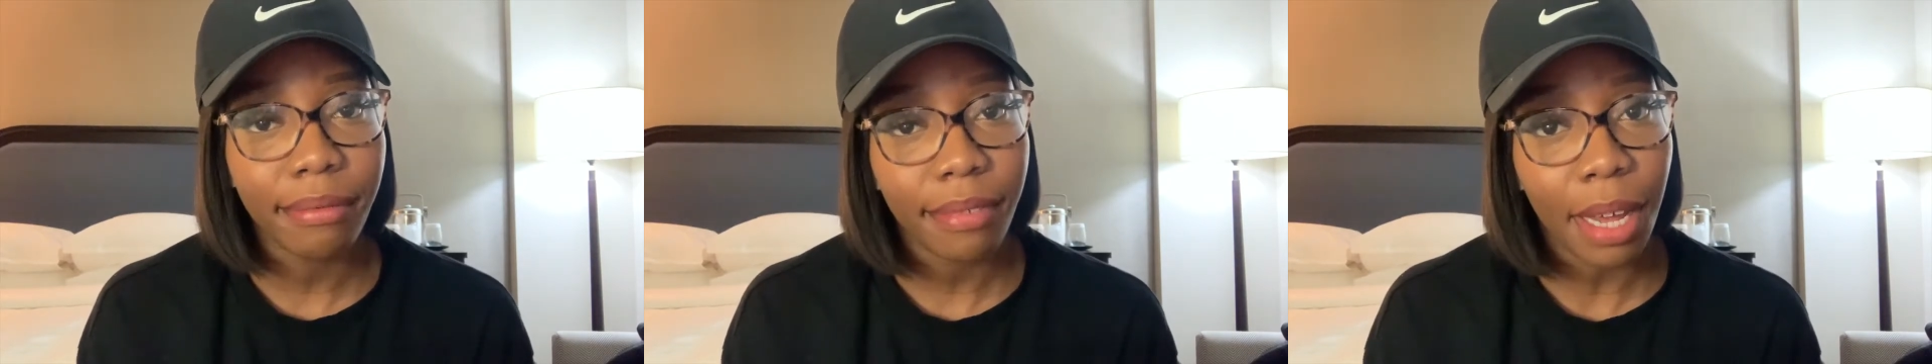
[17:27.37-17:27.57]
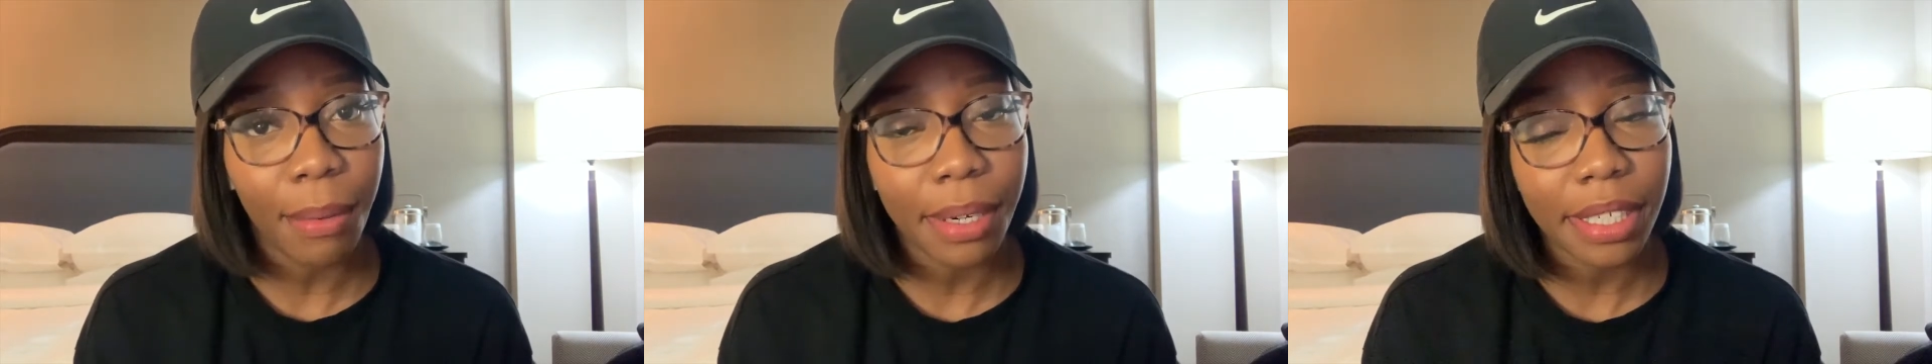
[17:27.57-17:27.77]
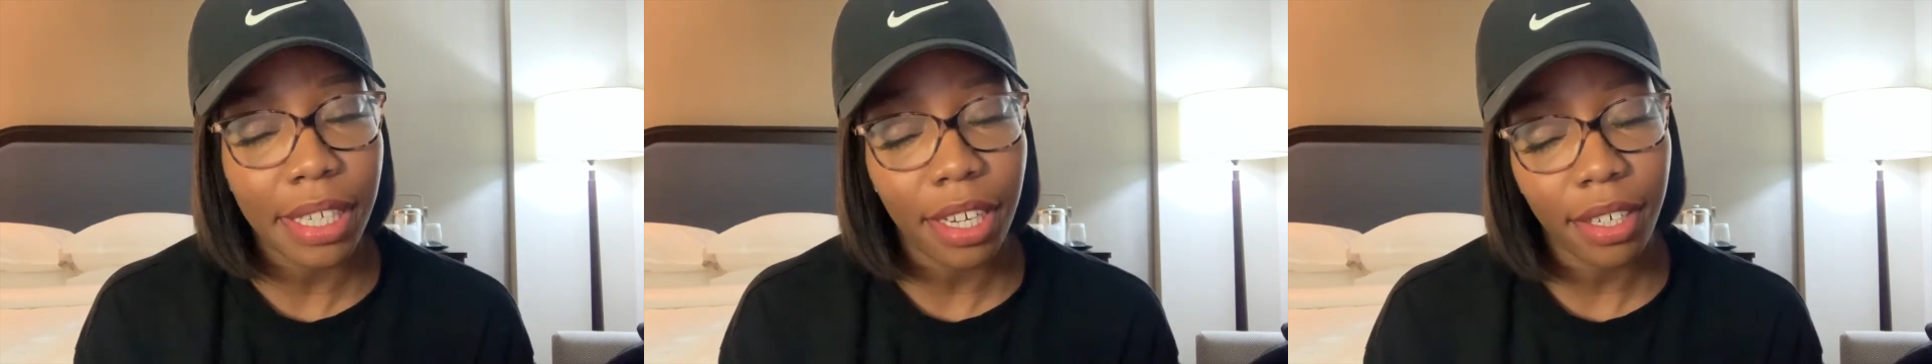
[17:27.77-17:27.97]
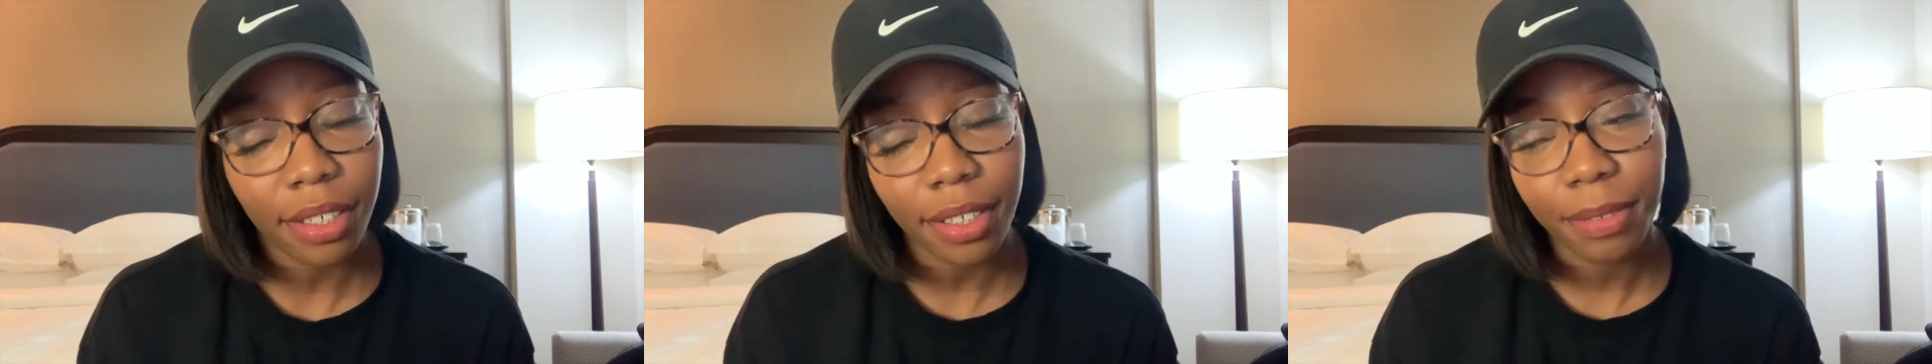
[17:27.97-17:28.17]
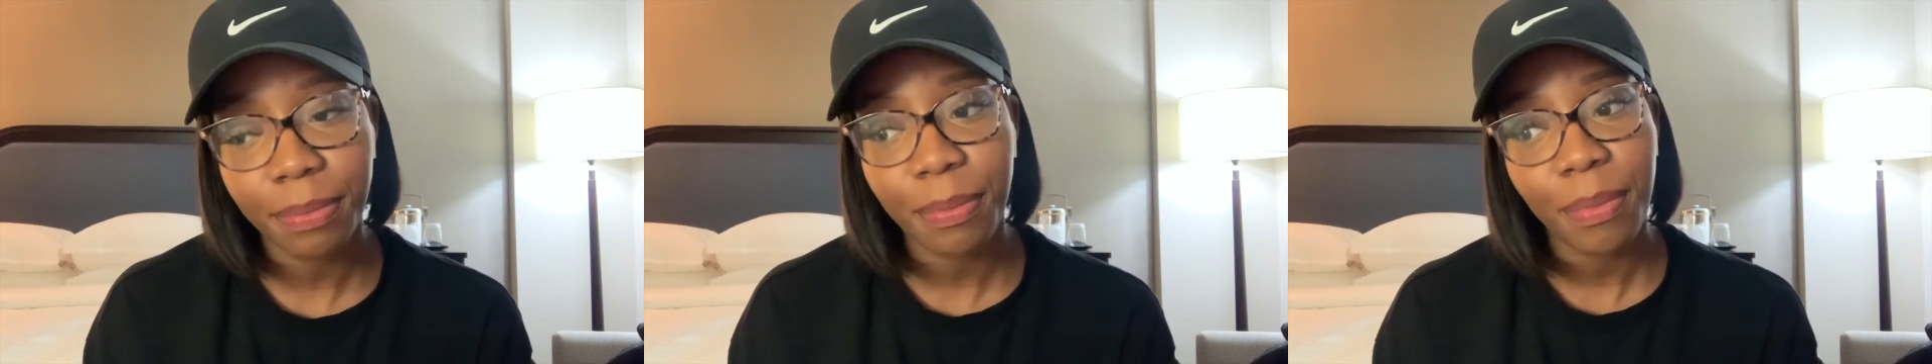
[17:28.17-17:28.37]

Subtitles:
That would have sucked.